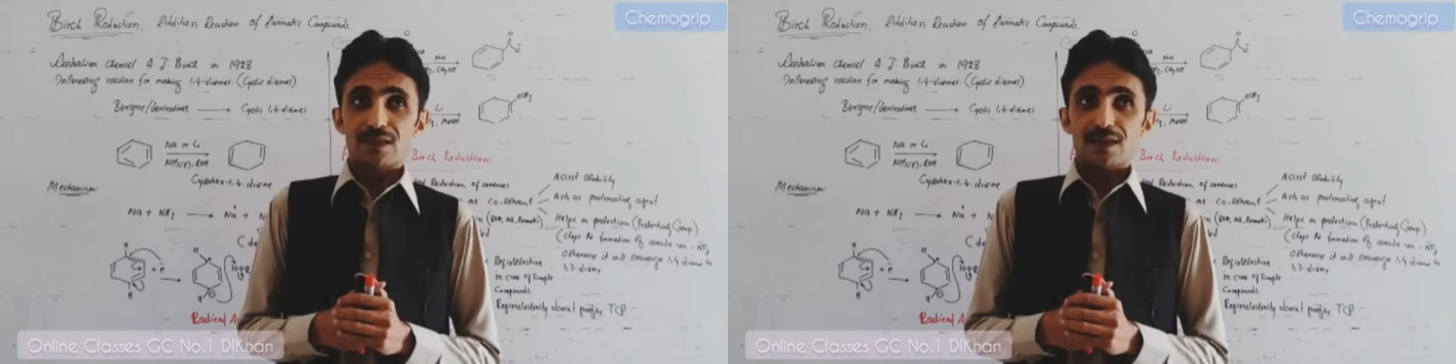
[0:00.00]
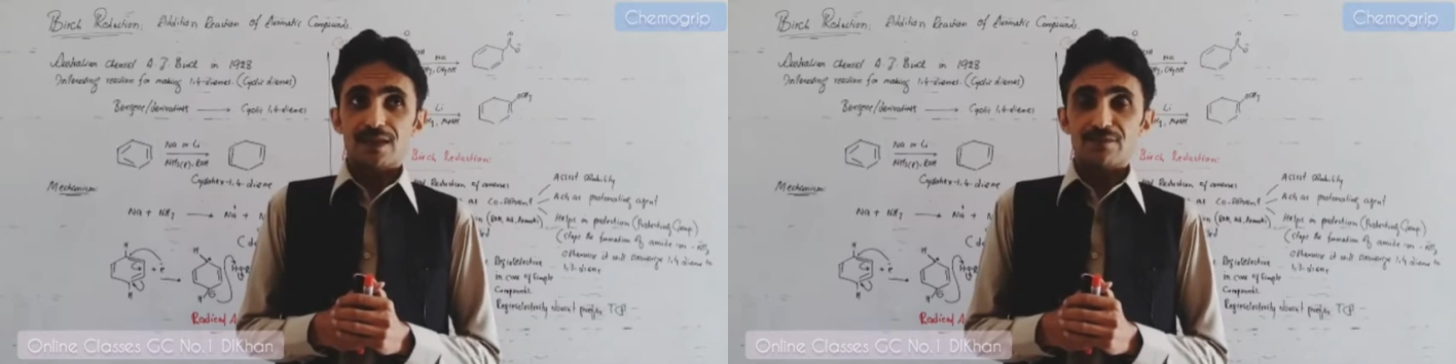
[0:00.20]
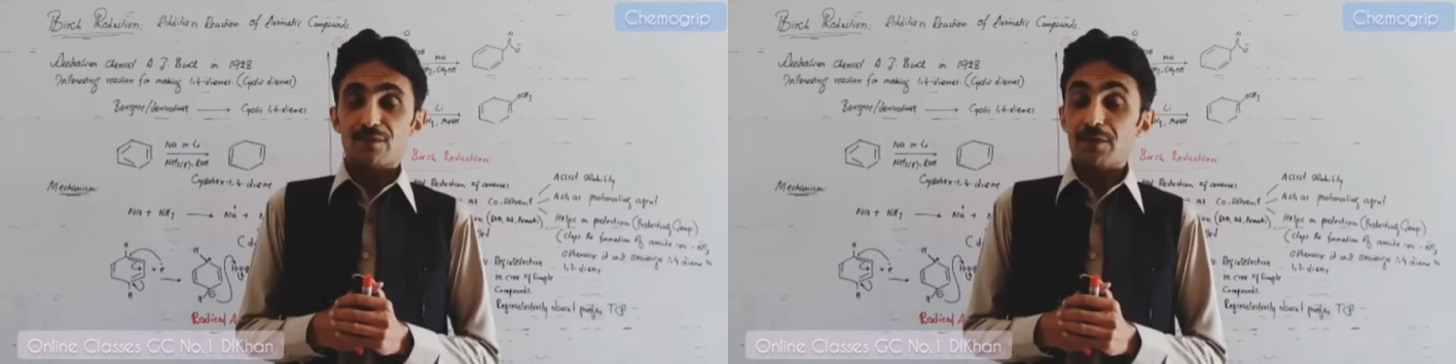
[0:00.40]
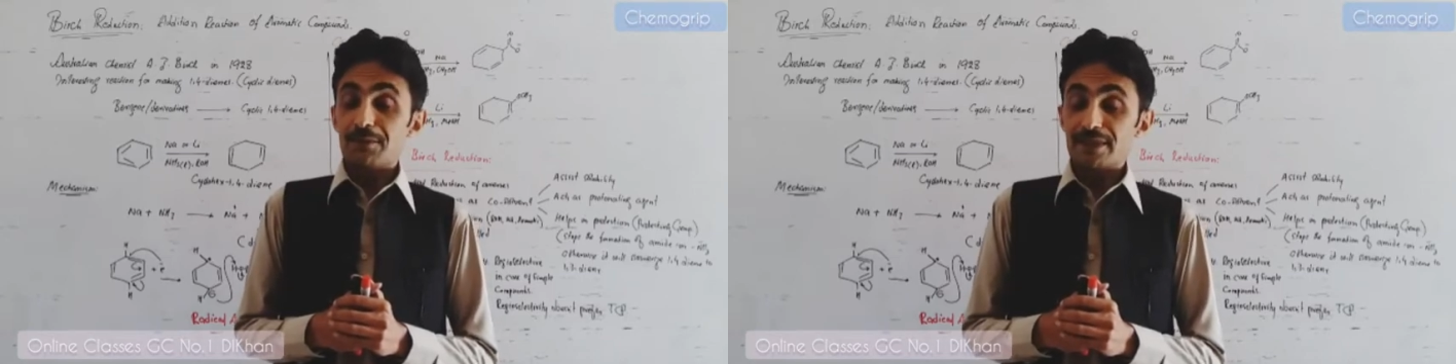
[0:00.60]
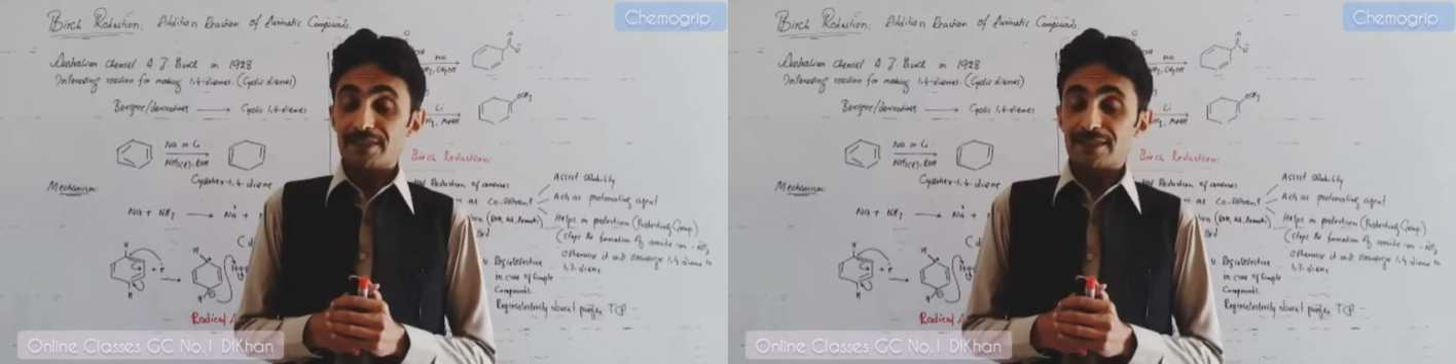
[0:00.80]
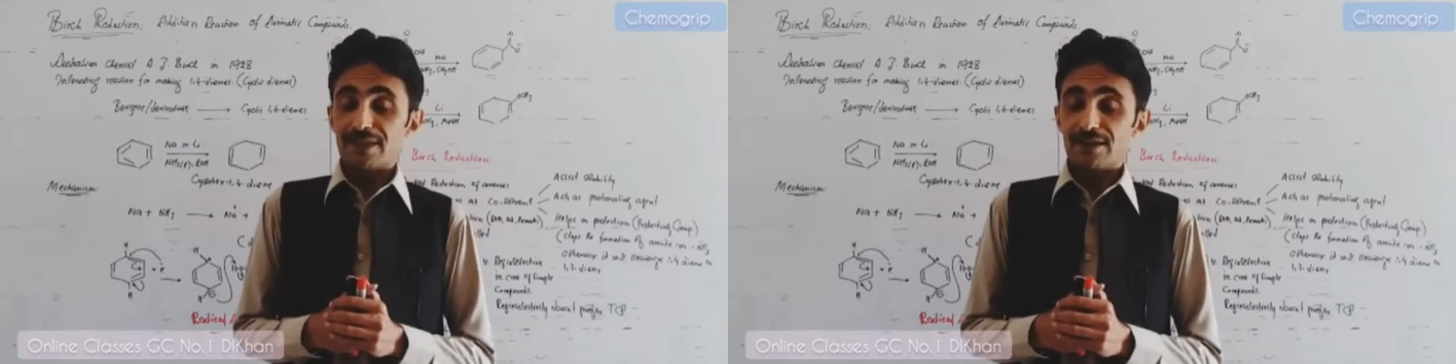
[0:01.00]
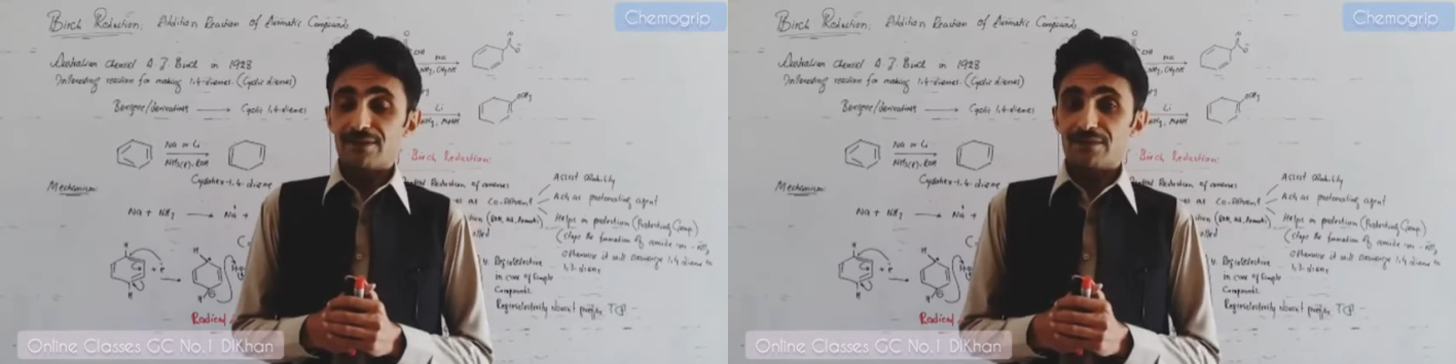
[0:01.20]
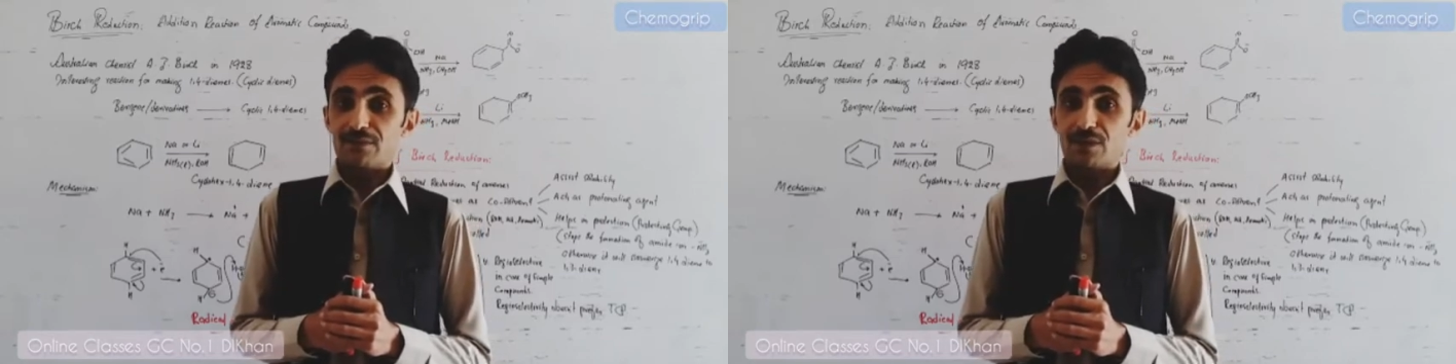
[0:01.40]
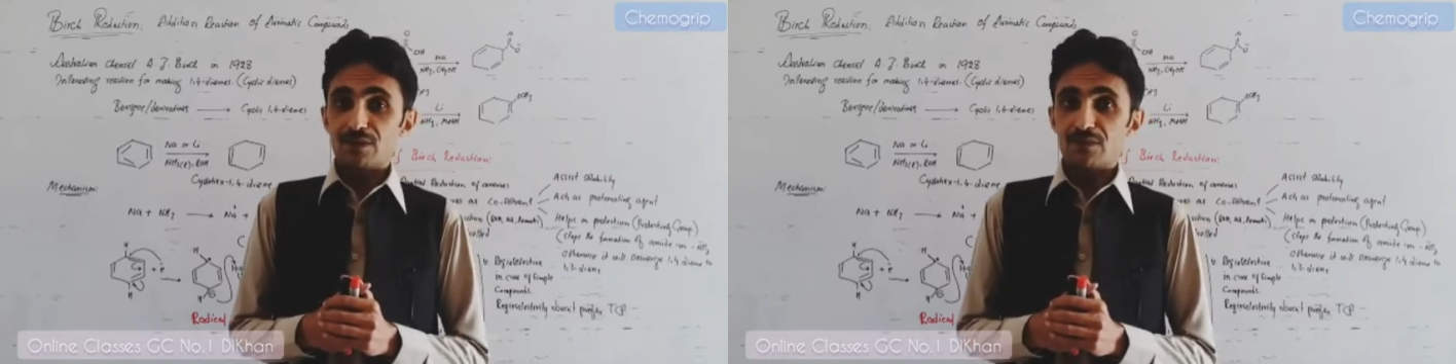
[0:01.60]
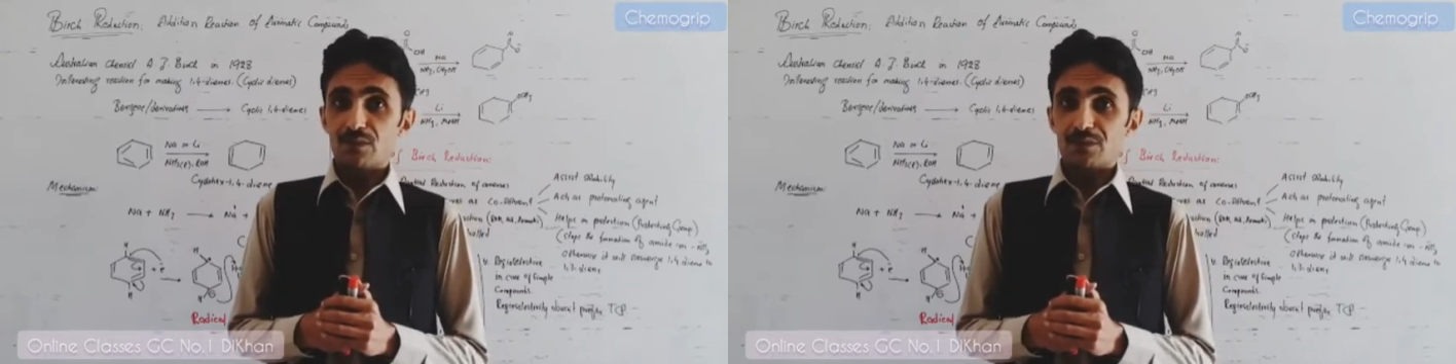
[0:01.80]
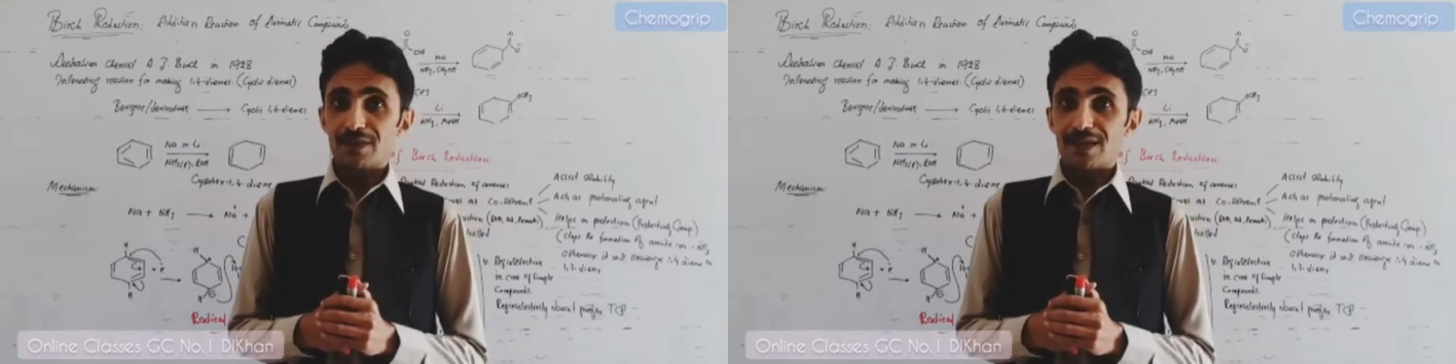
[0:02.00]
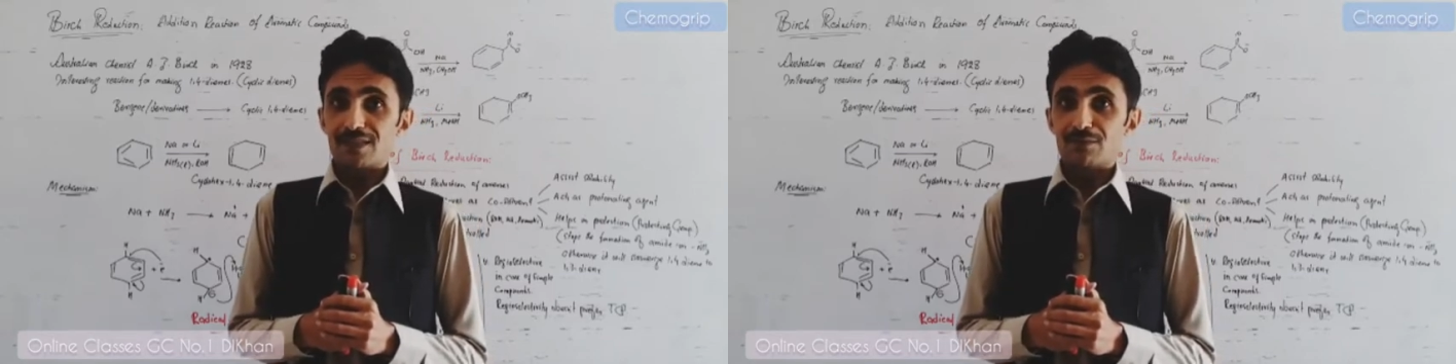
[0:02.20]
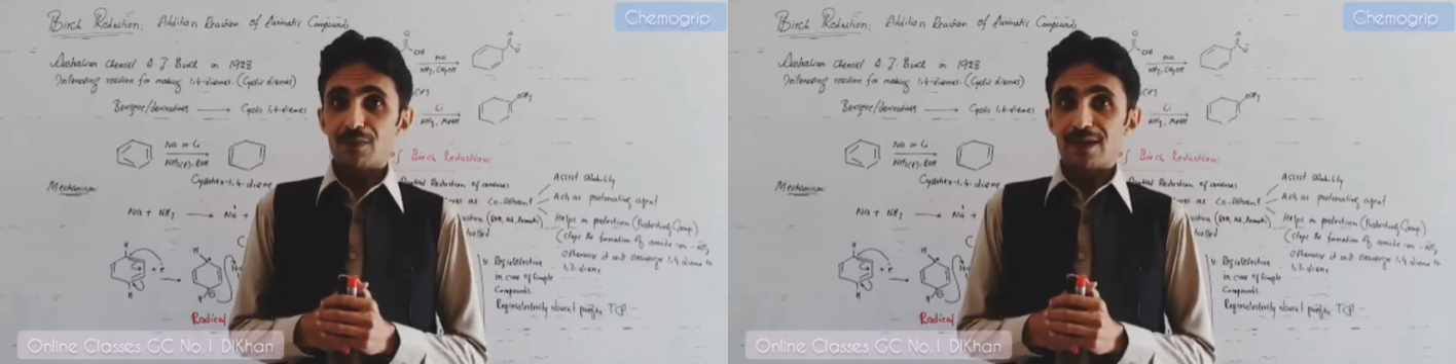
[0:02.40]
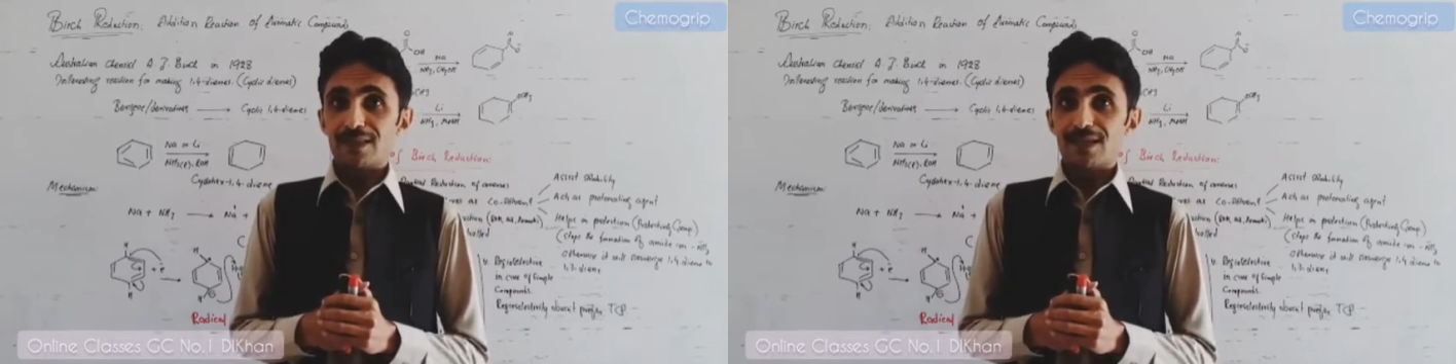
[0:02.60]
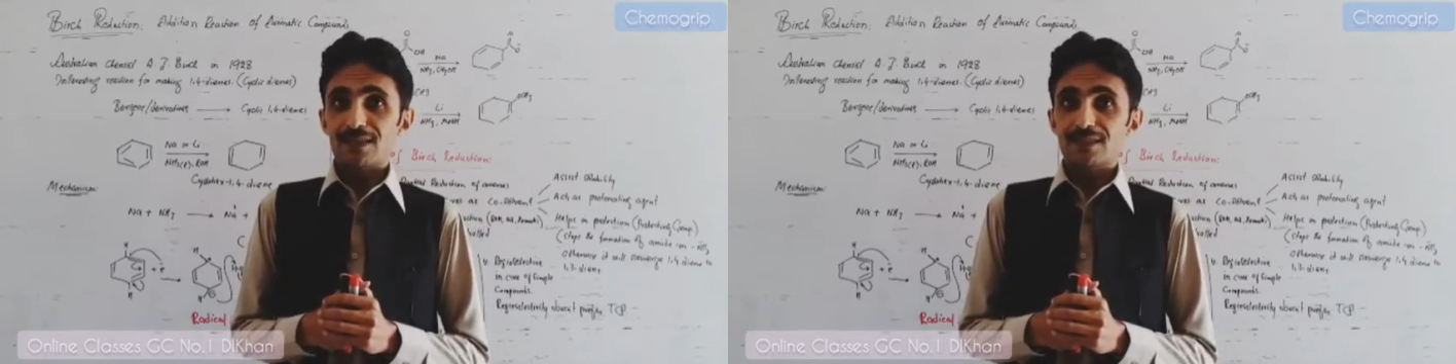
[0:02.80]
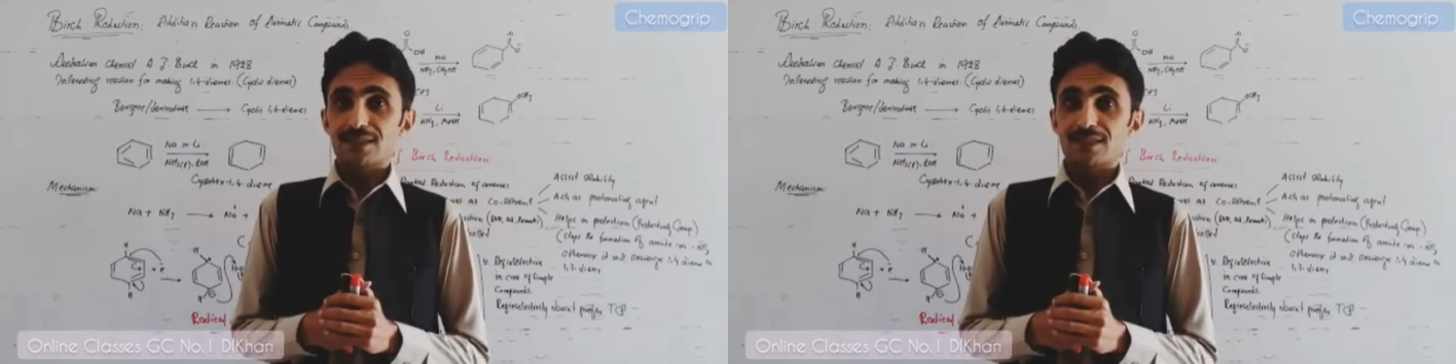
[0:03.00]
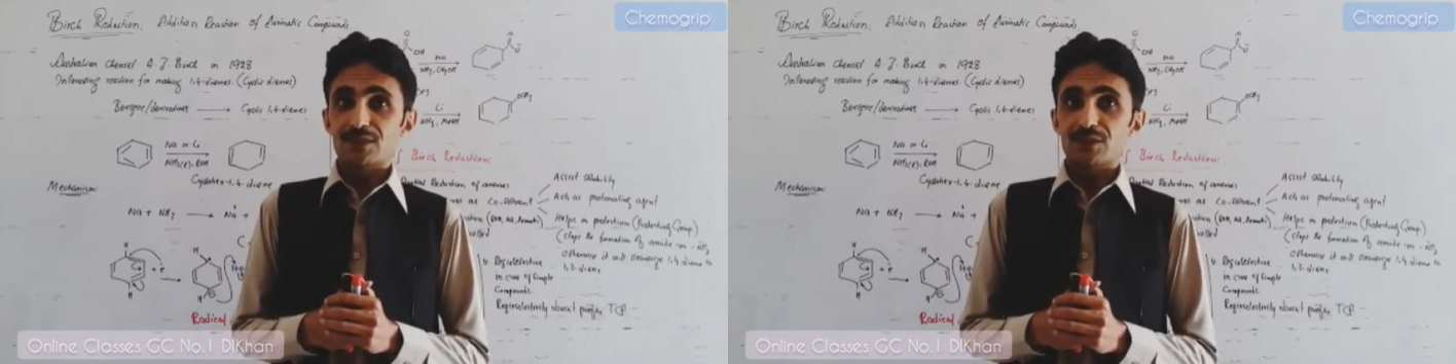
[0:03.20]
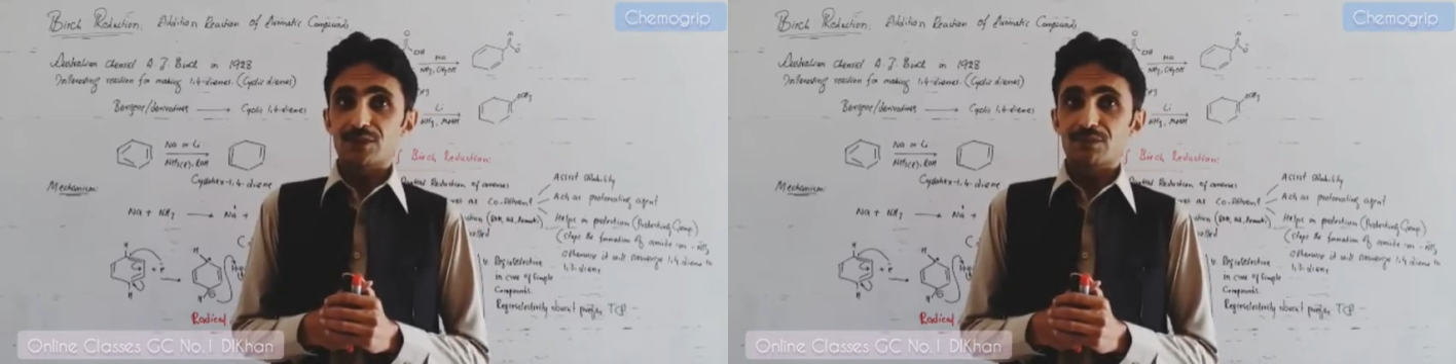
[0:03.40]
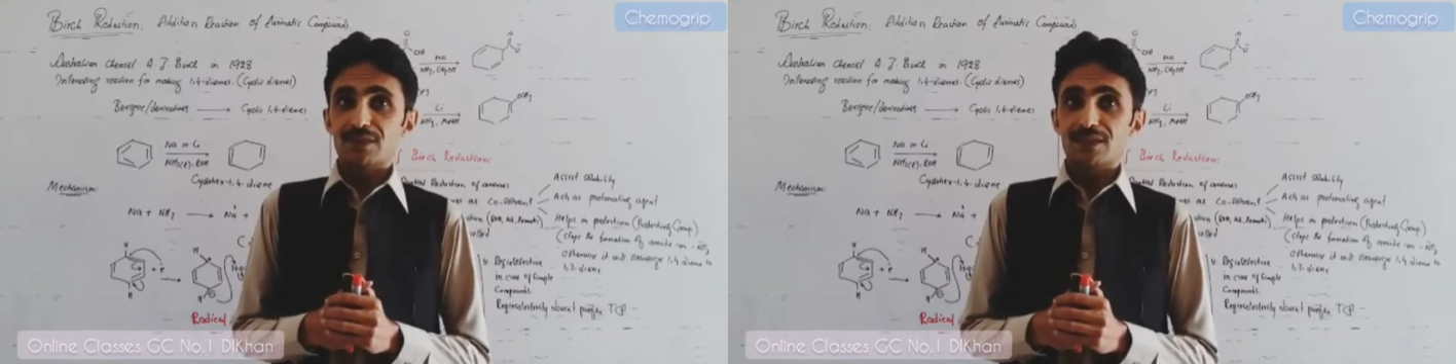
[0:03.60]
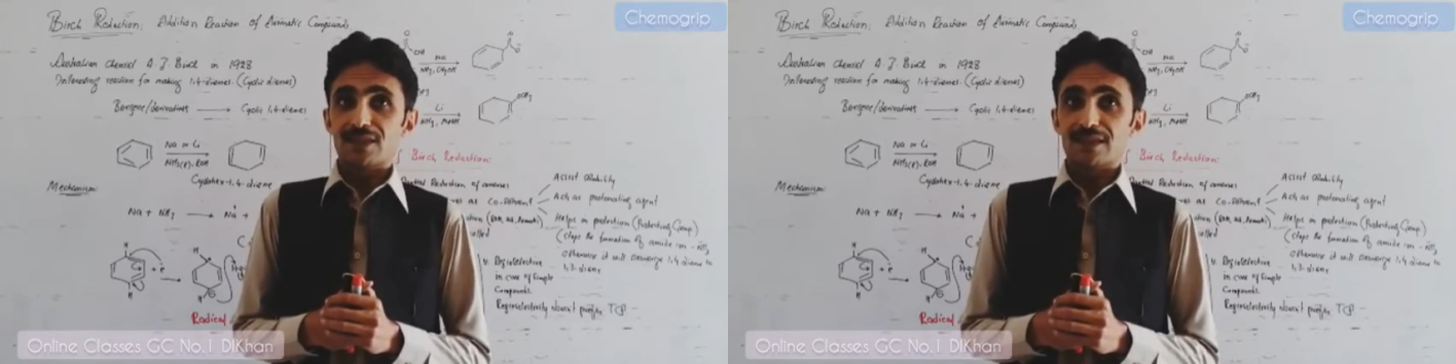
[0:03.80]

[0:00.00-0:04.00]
on formation of 1,4-diene. Why not it should be a